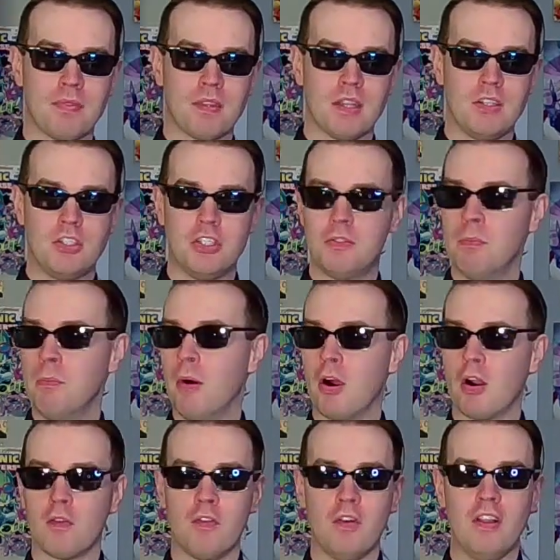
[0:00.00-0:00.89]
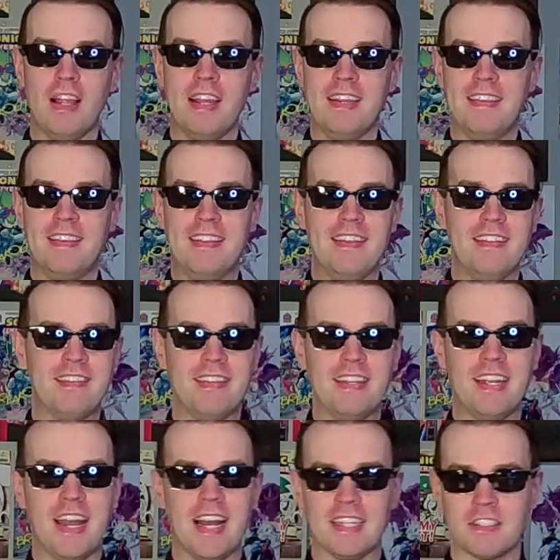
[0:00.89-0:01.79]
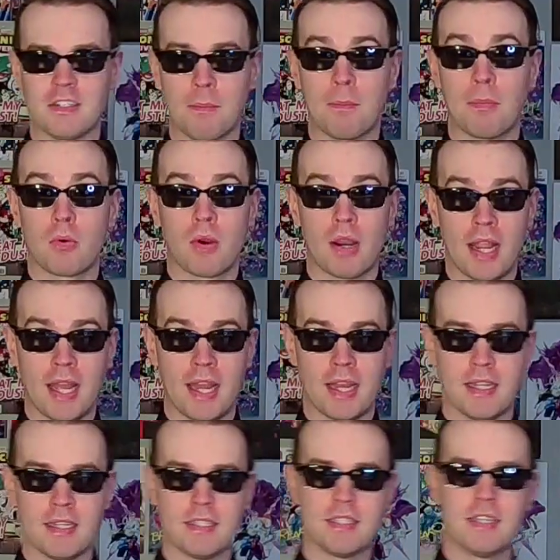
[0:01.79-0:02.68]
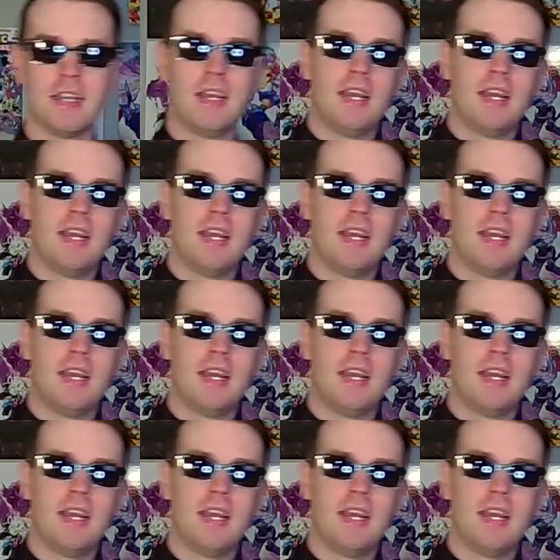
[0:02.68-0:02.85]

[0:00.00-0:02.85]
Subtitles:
just Marvel and Disney as a brand.